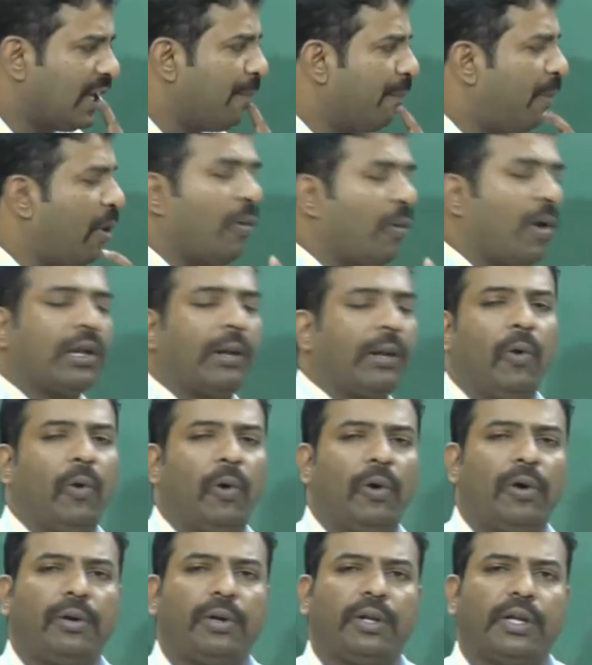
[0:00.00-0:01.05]
example what I
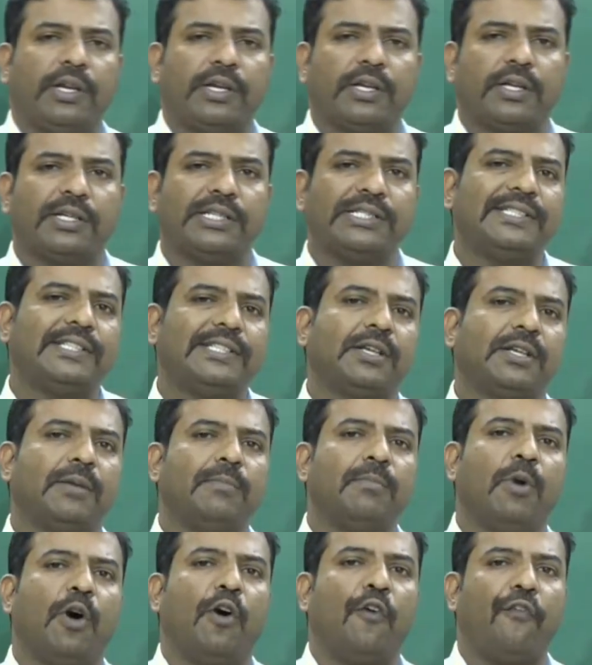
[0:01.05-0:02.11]
am going to take is the
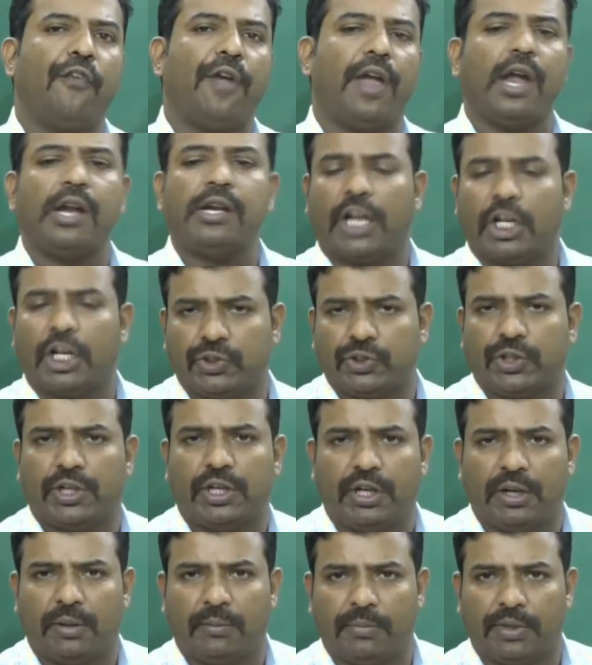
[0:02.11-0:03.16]
sum of n
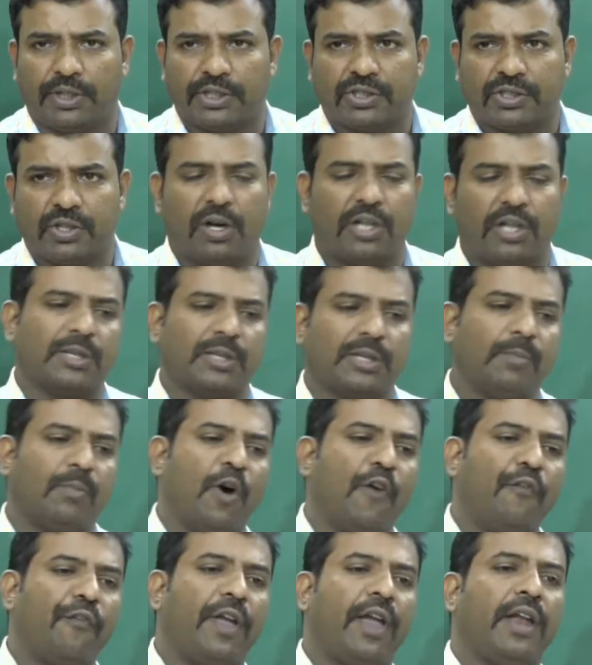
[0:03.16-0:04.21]
natural numbers or
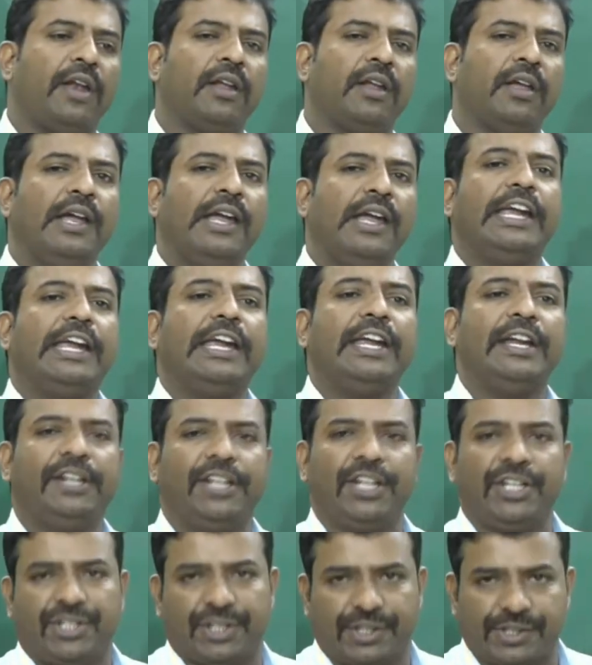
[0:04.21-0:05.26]
sum of n
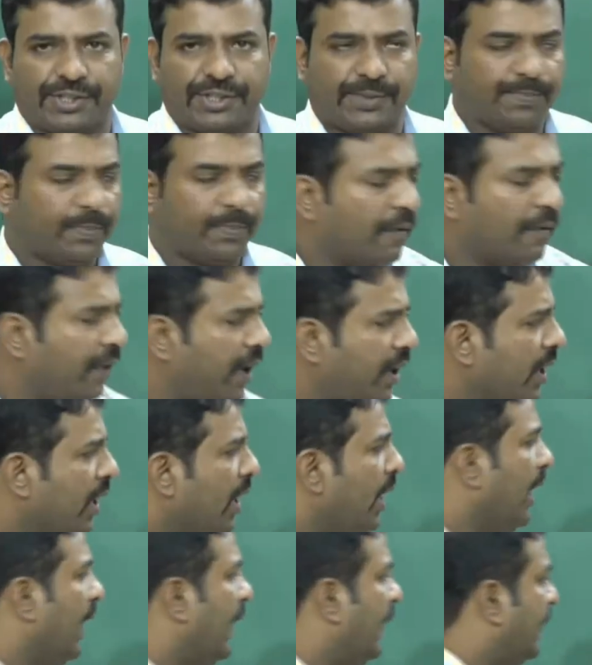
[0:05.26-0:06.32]
integers. Fine.